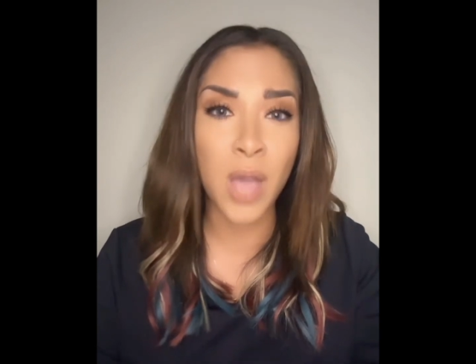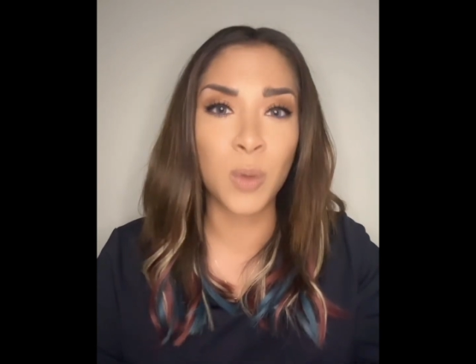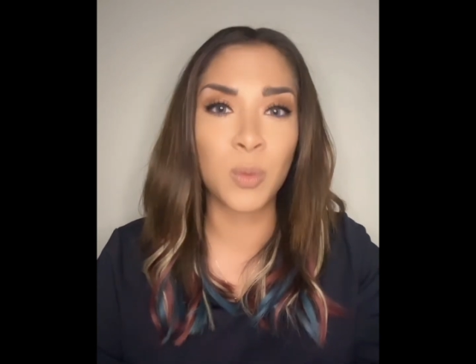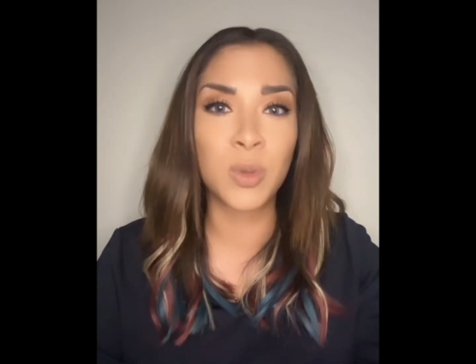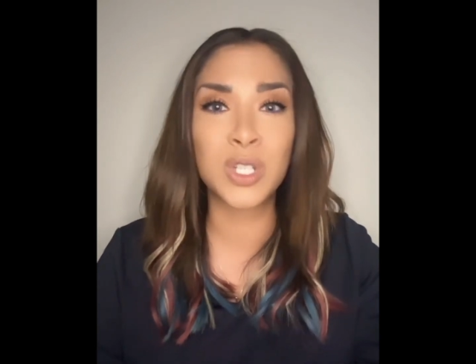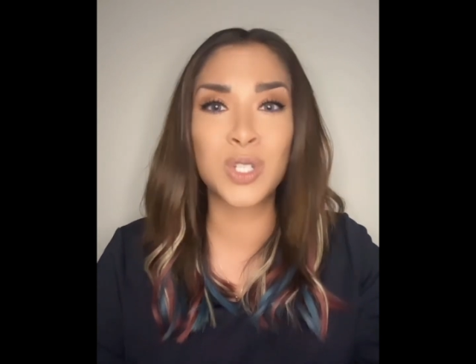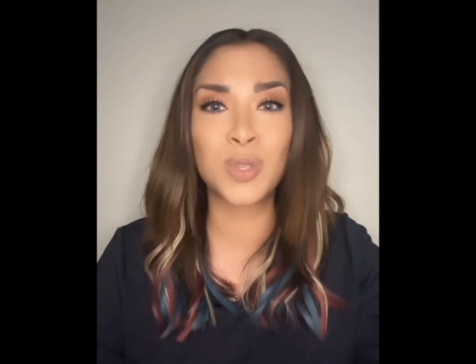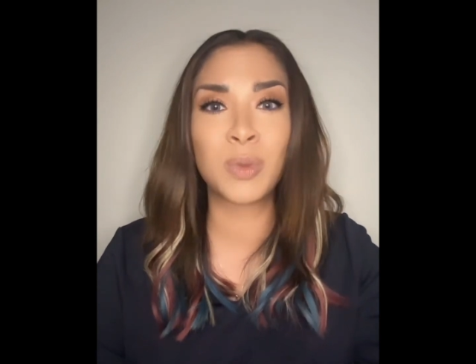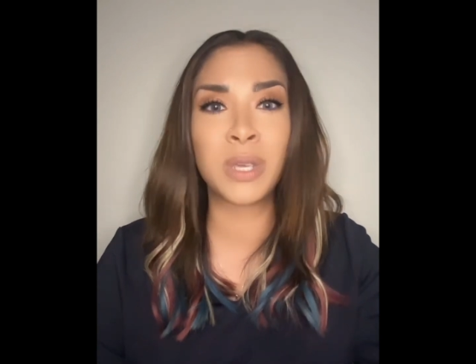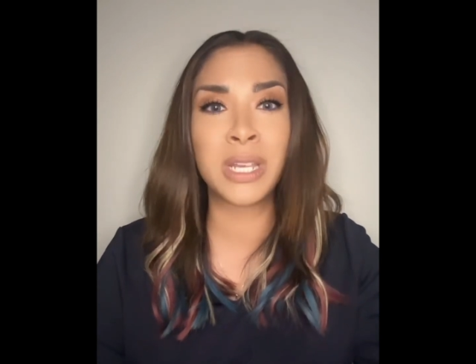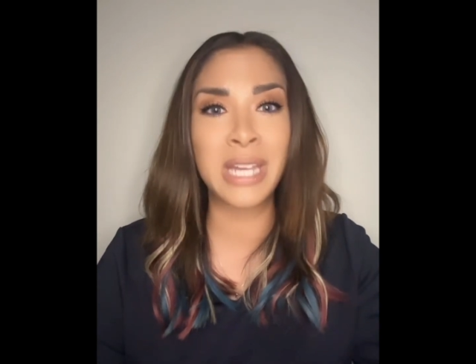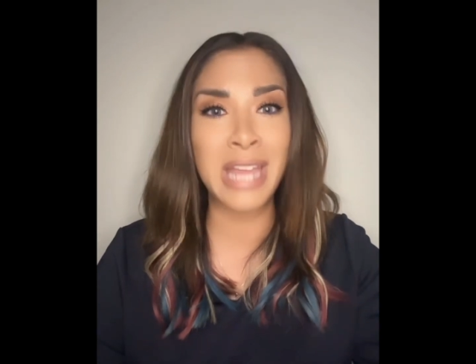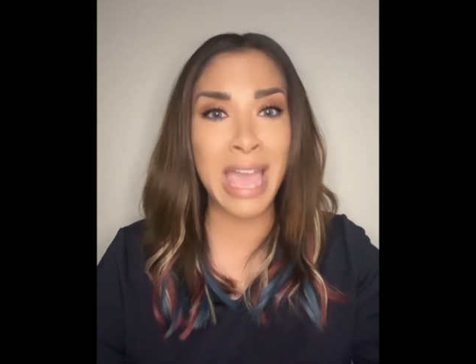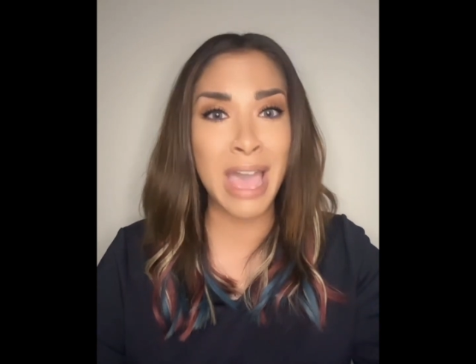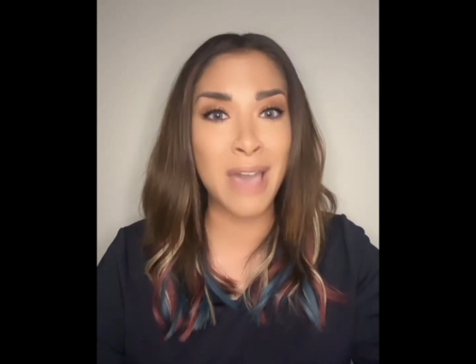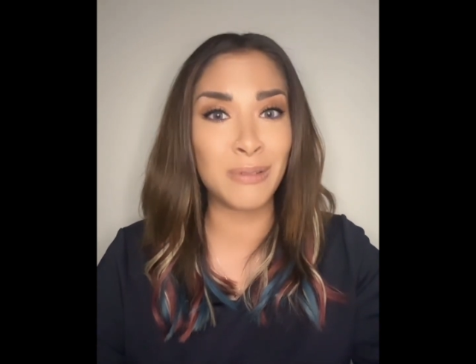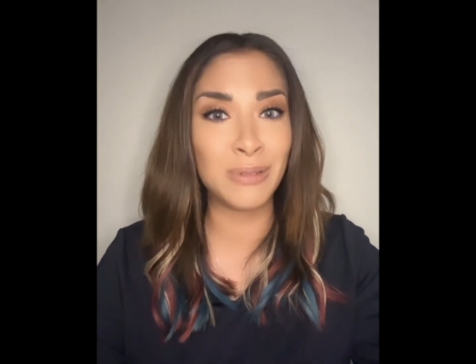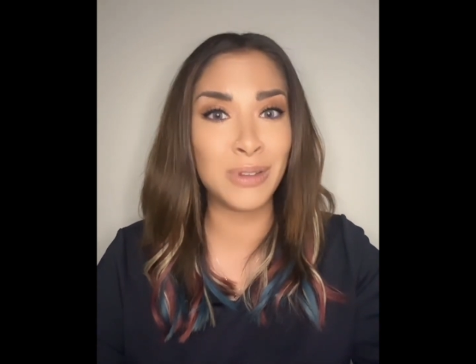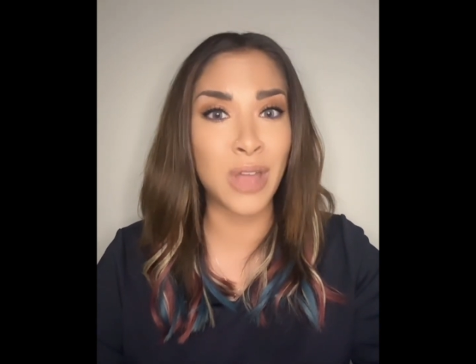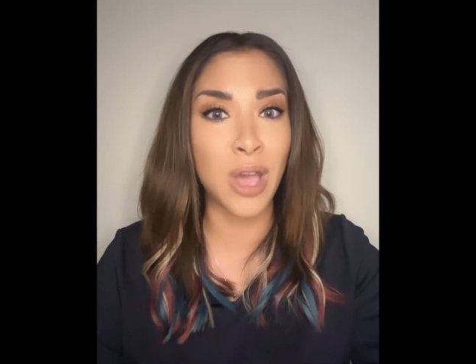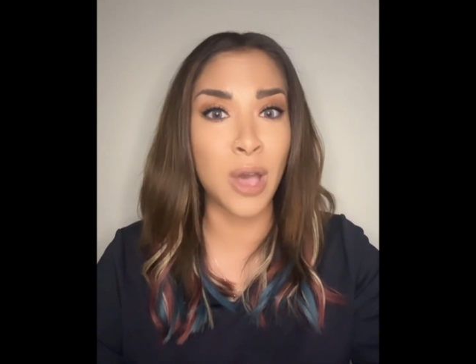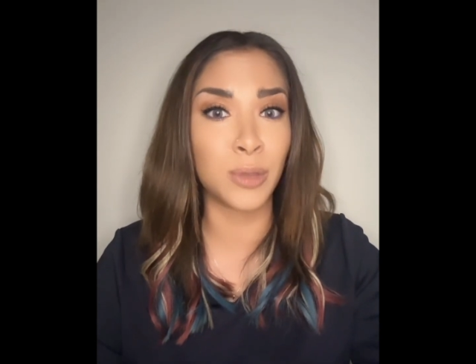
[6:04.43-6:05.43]
which we
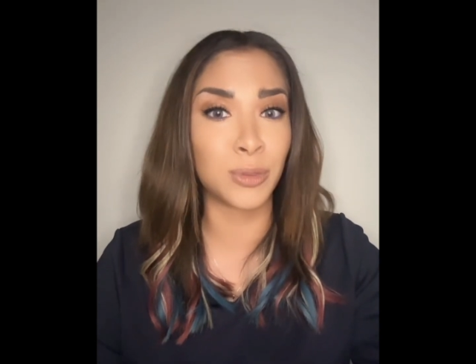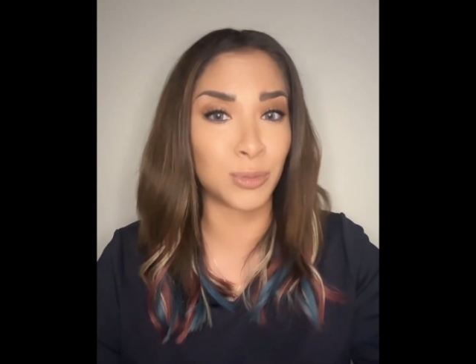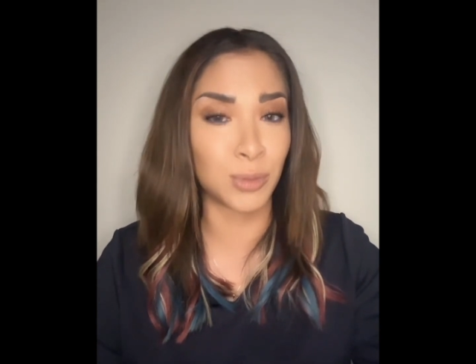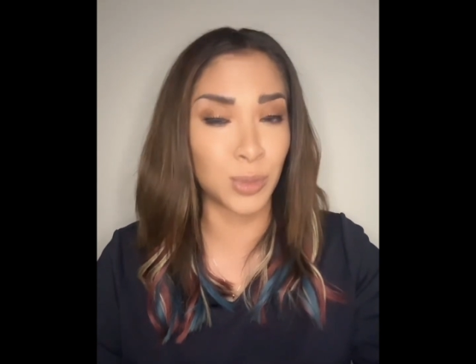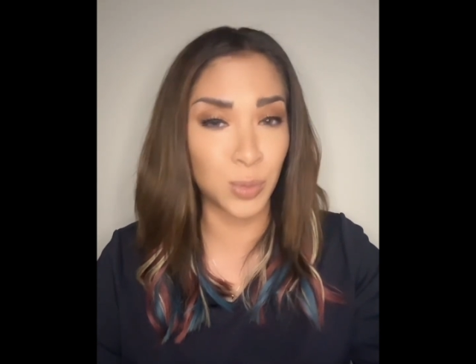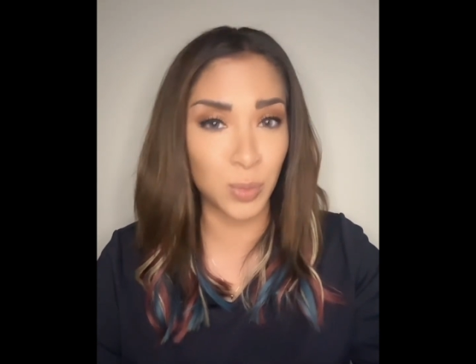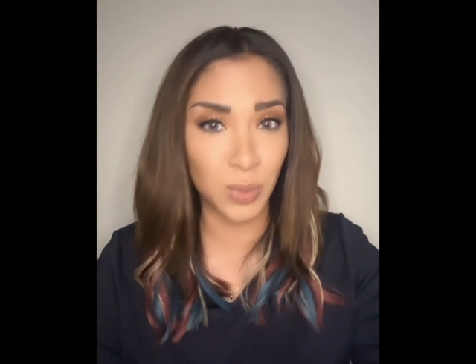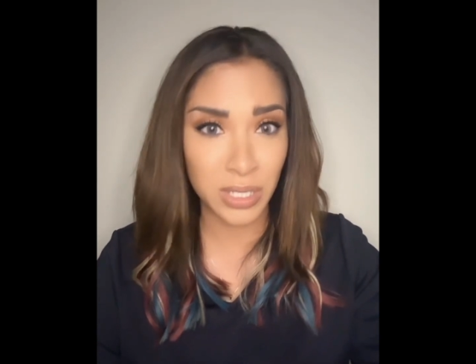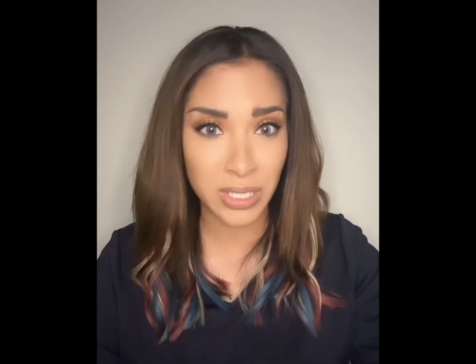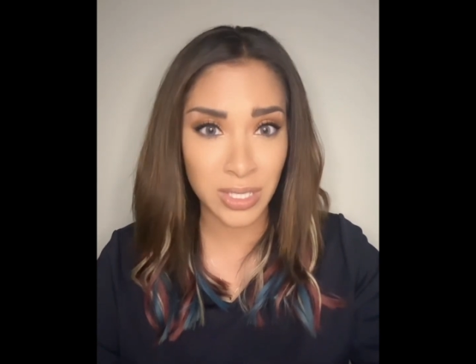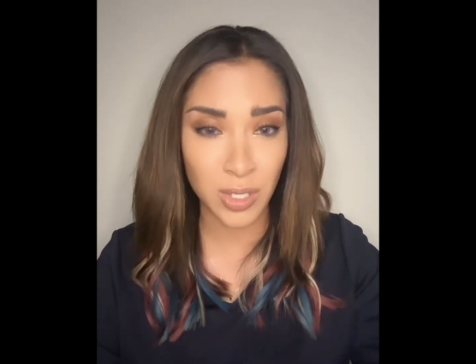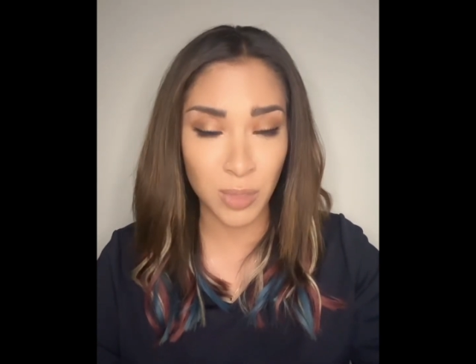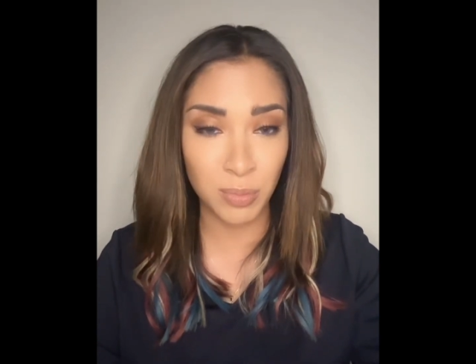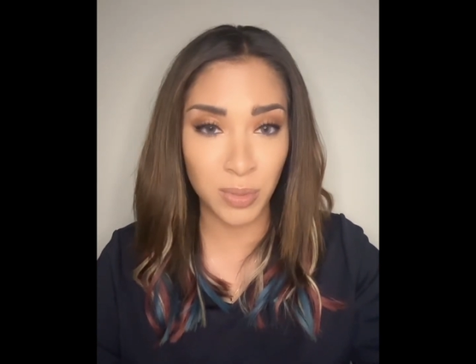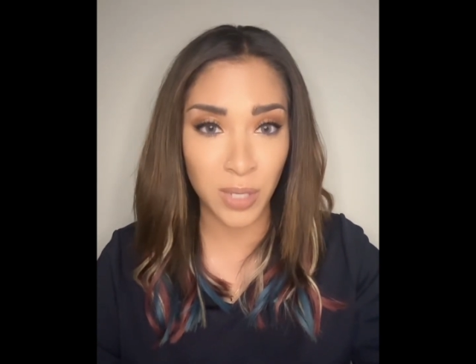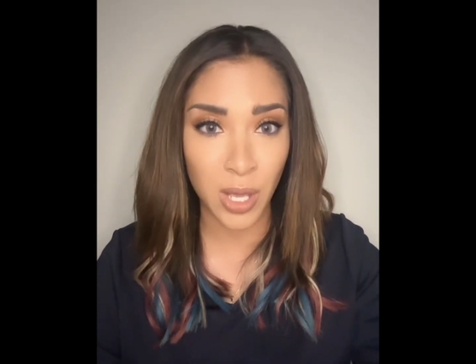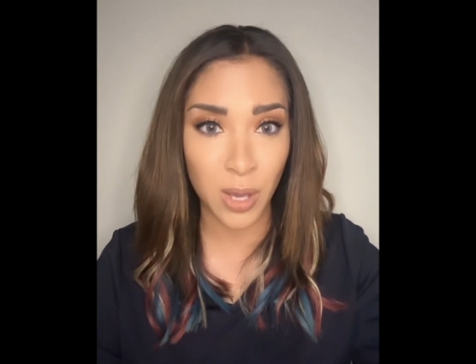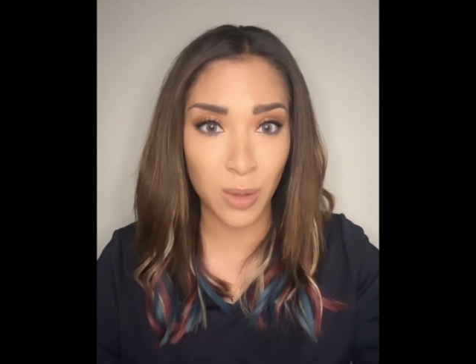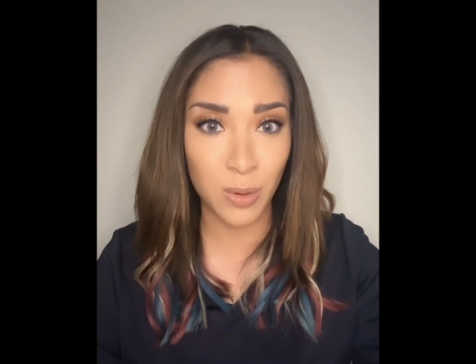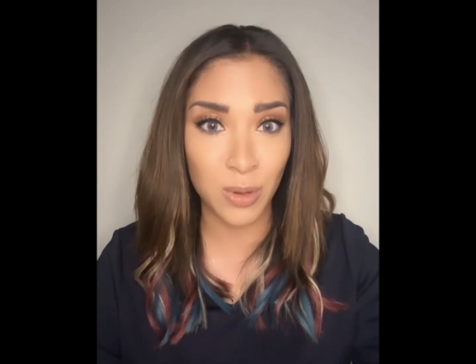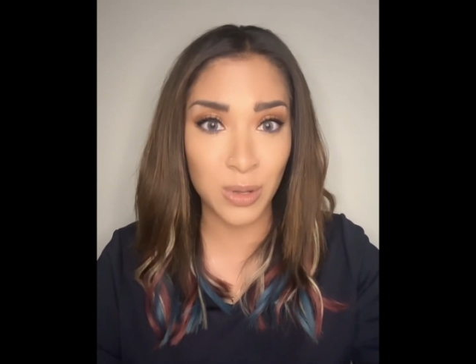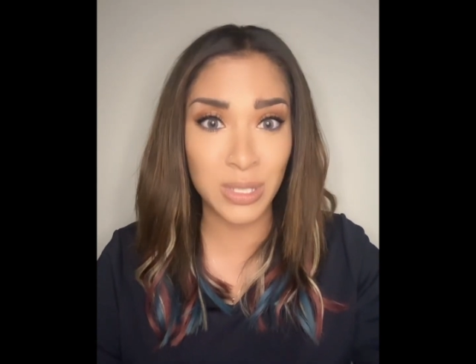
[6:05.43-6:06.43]
now know through
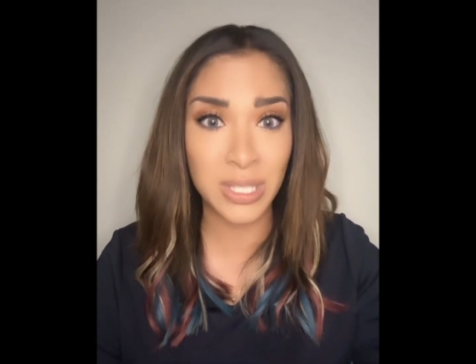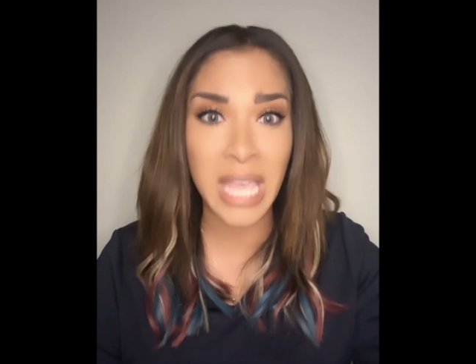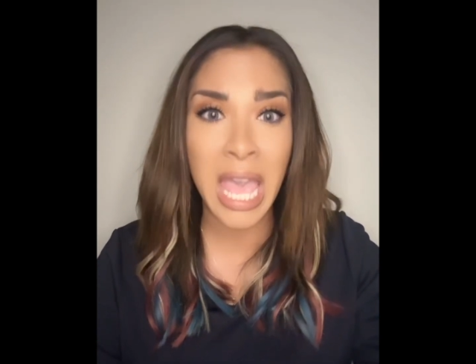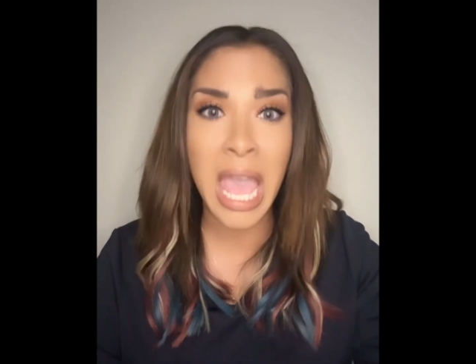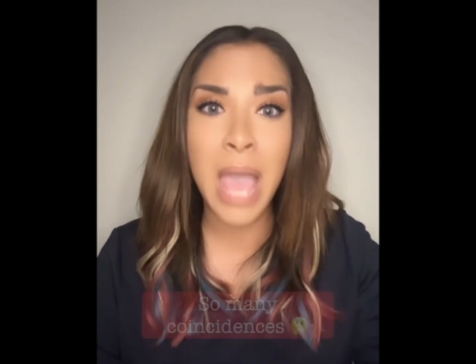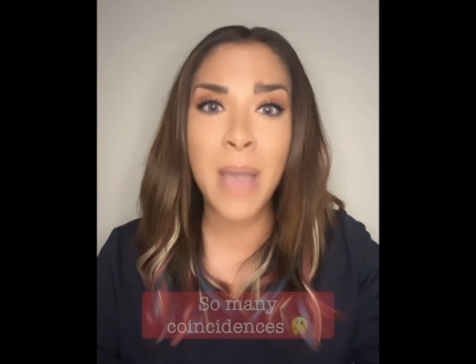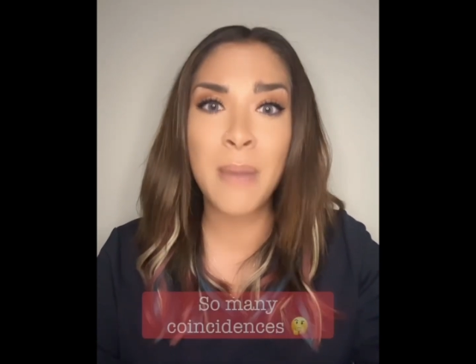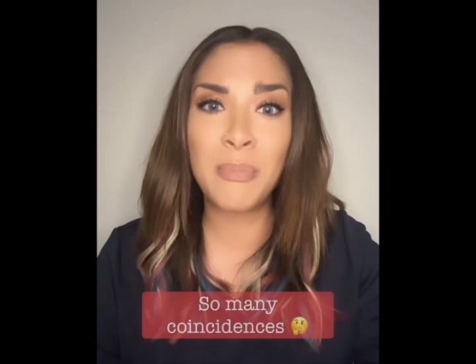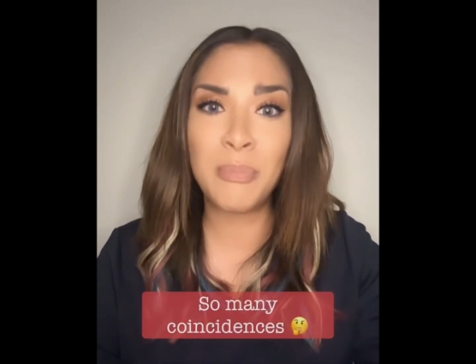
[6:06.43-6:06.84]
whistleblowers